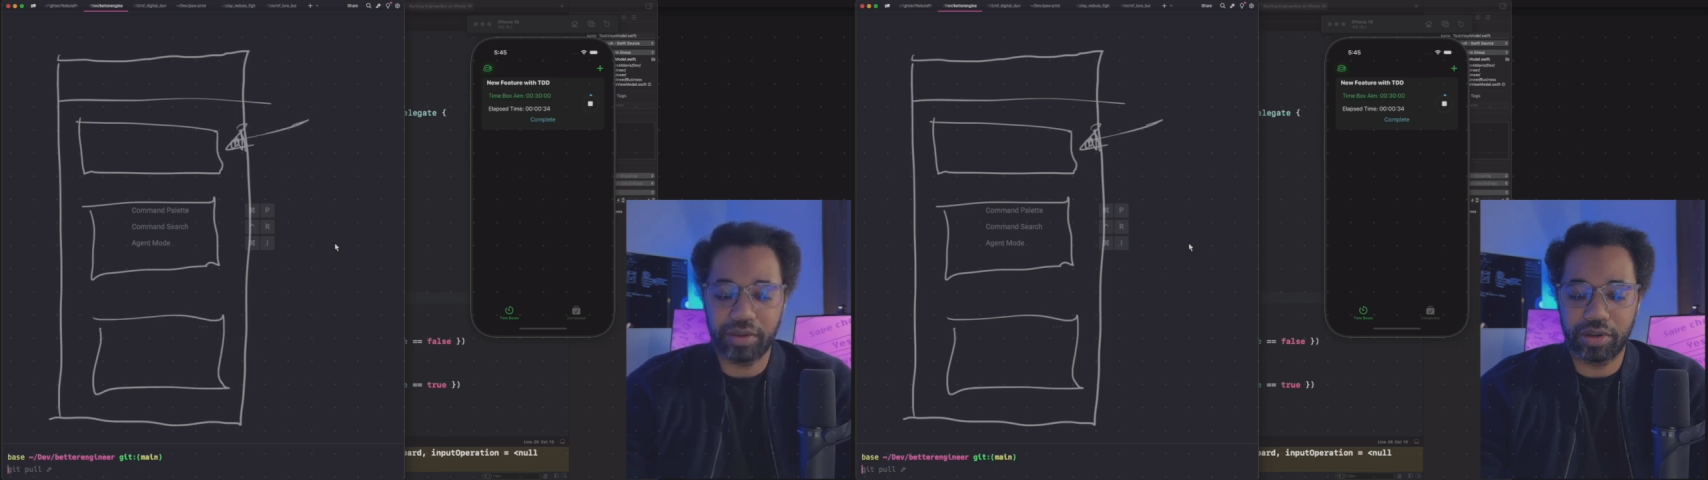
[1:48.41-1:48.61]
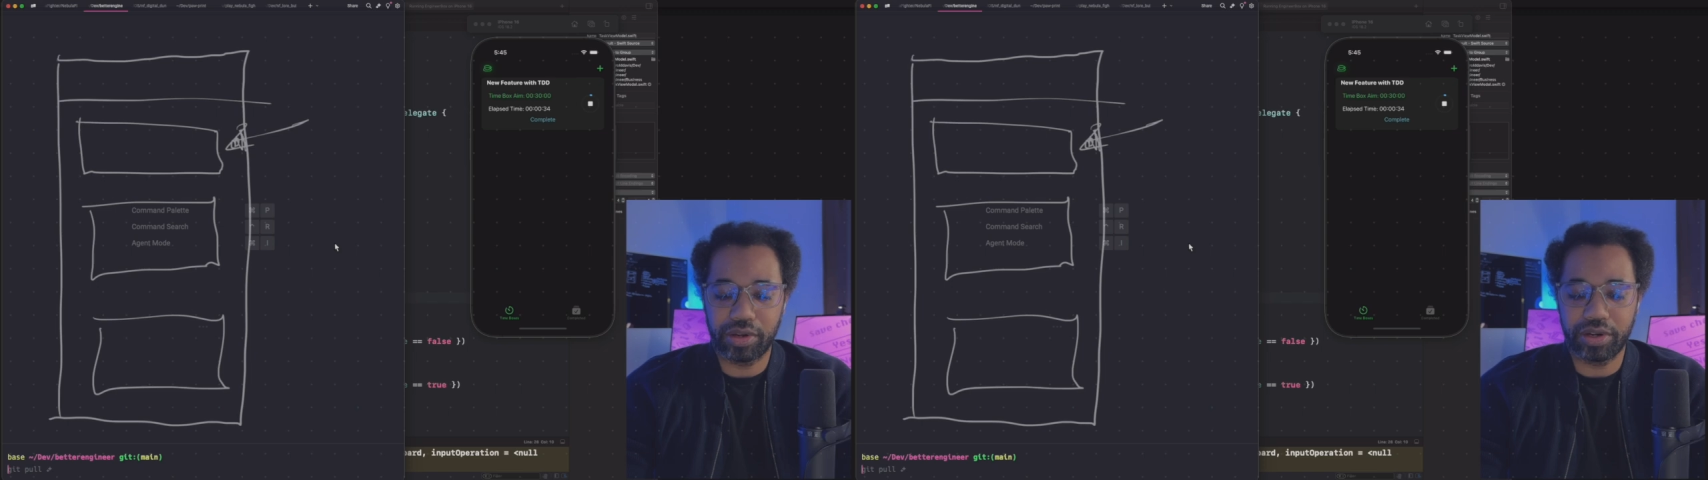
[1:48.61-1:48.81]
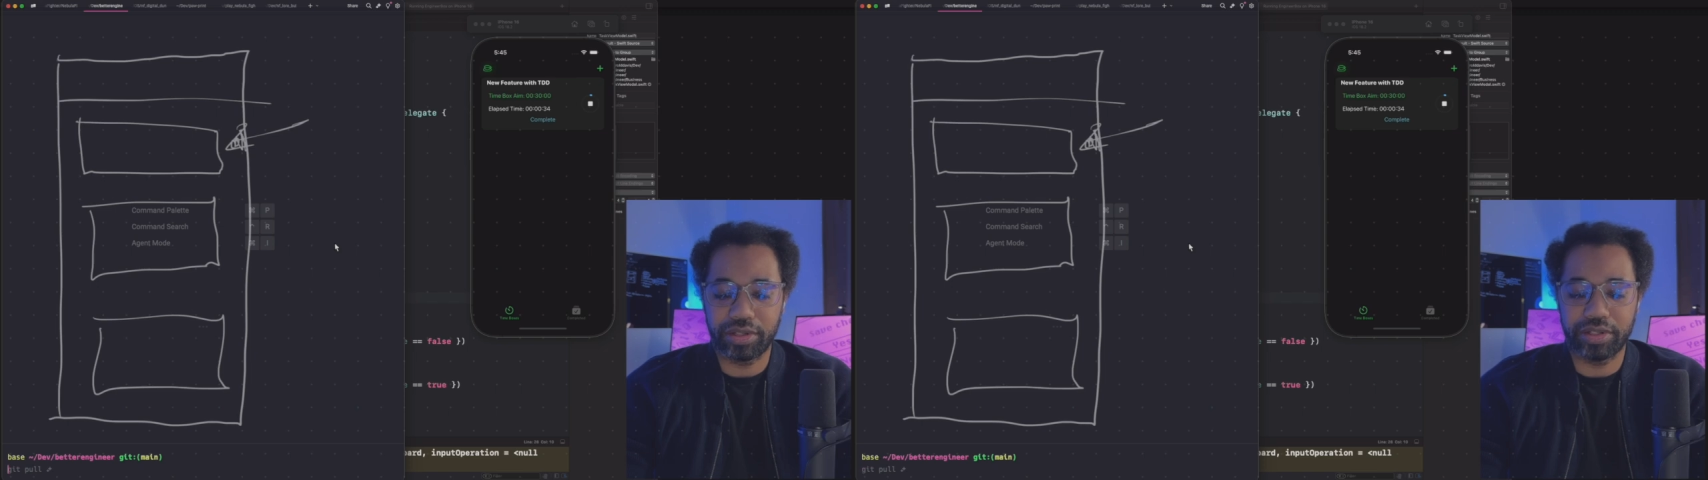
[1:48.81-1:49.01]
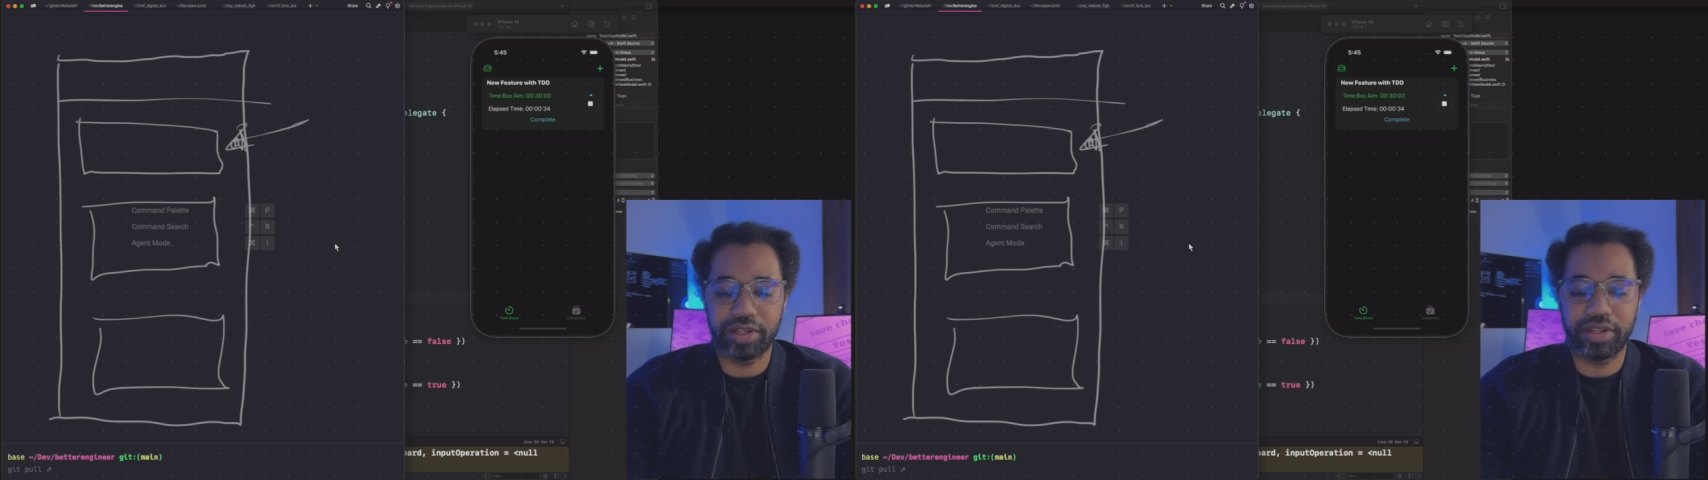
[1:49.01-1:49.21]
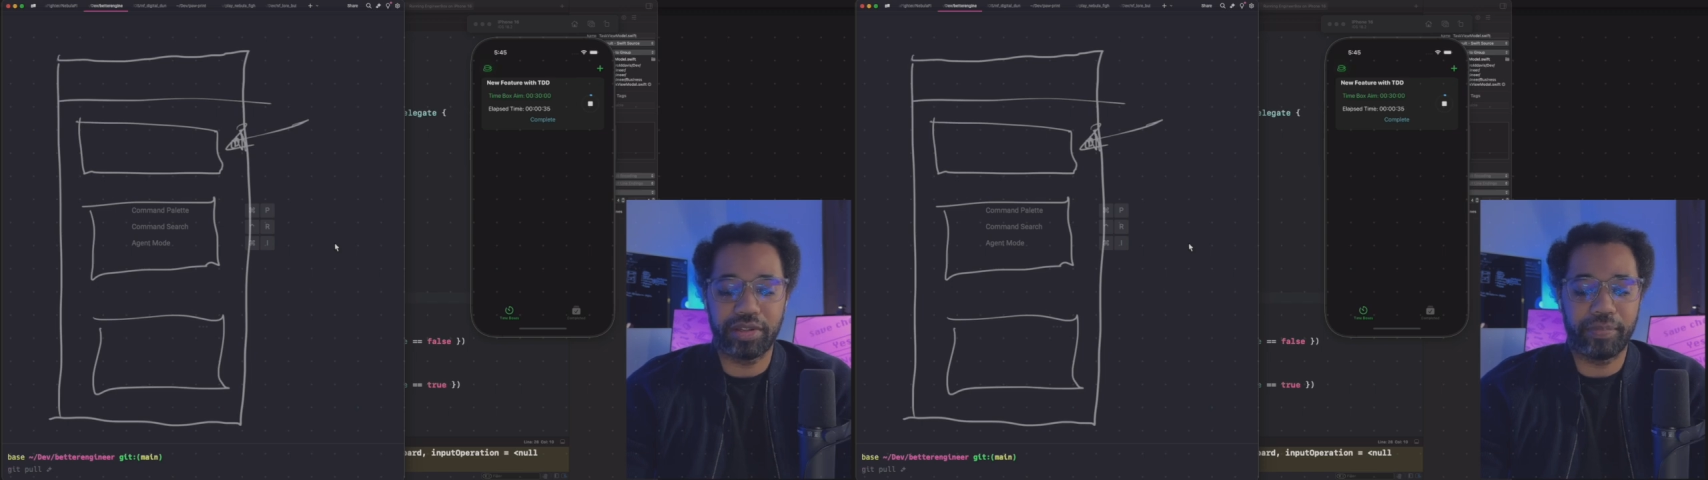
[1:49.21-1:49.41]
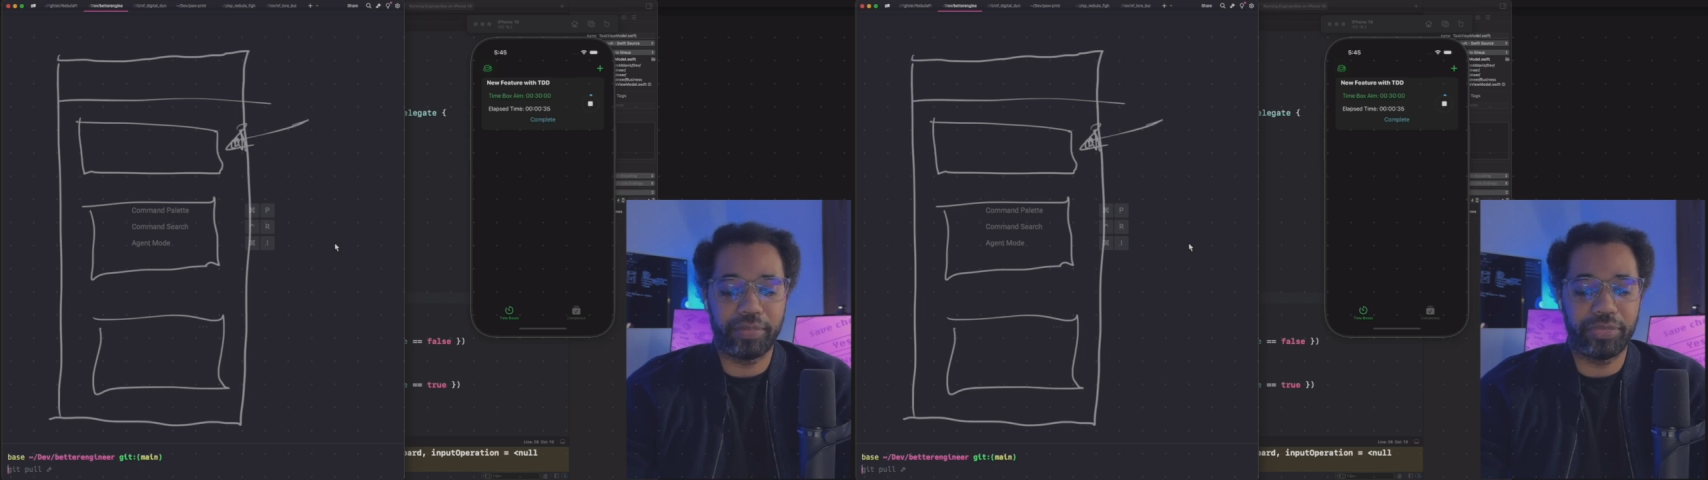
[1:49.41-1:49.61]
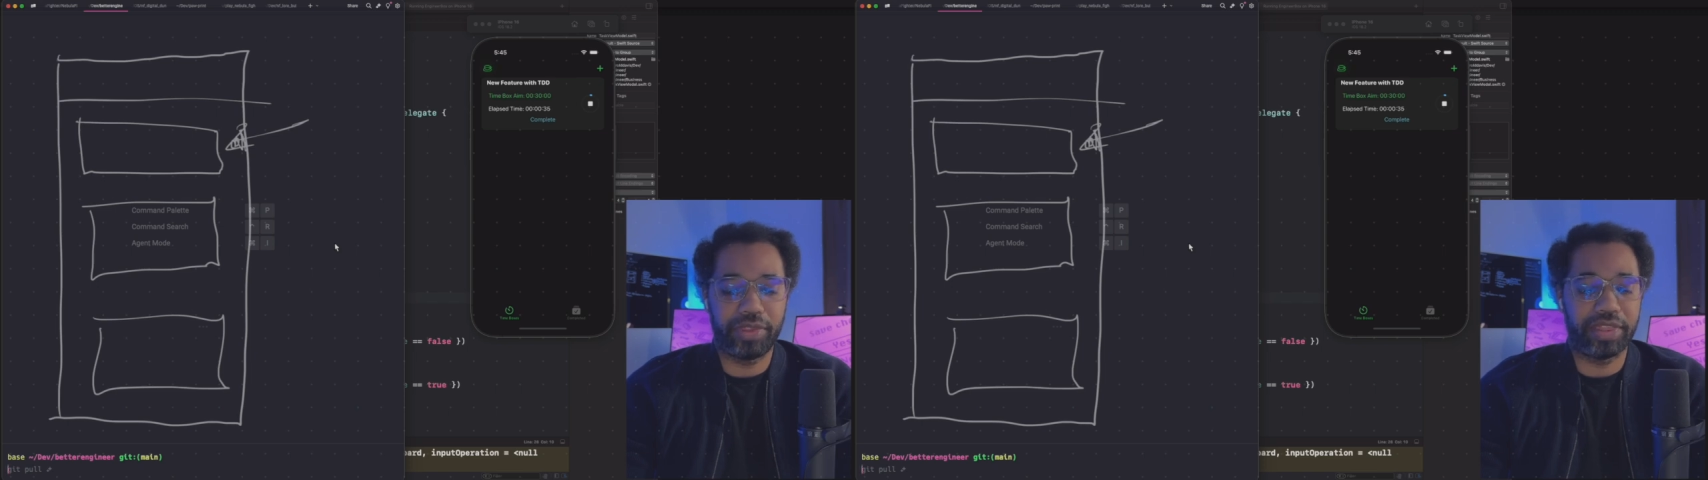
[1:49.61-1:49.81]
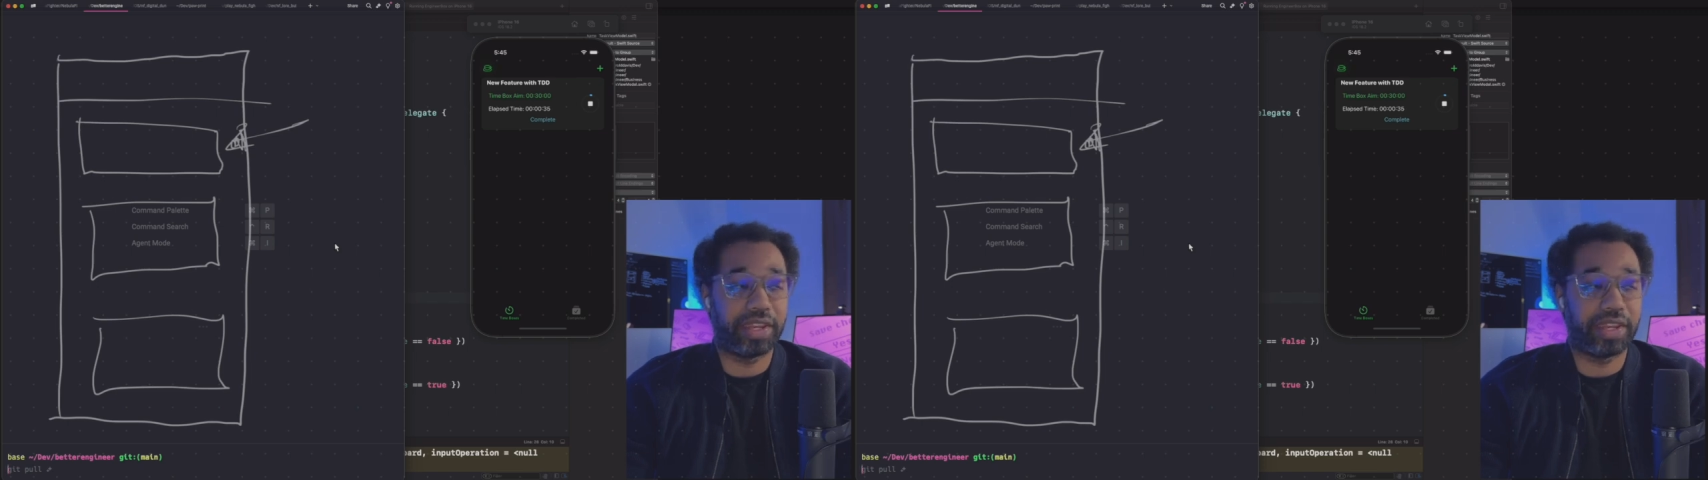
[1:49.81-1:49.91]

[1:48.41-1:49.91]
currently nothing